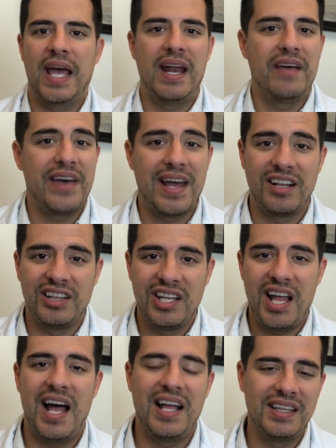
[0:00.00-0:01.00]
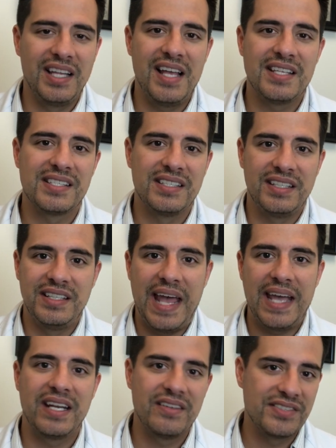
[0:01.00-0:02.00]
and I've had a lot less
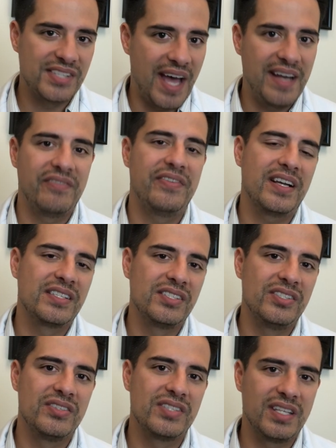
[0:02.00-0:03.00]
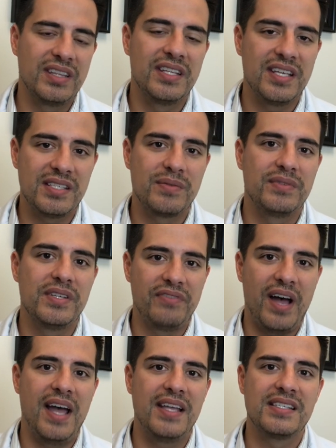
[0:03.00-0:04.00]
negative side effects using this
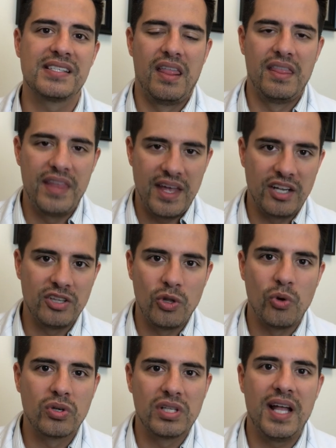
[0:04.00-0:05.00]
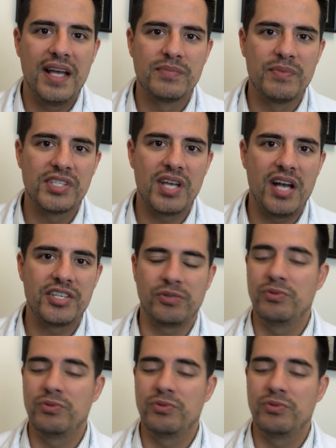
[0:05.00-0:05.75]
device than a localized massager,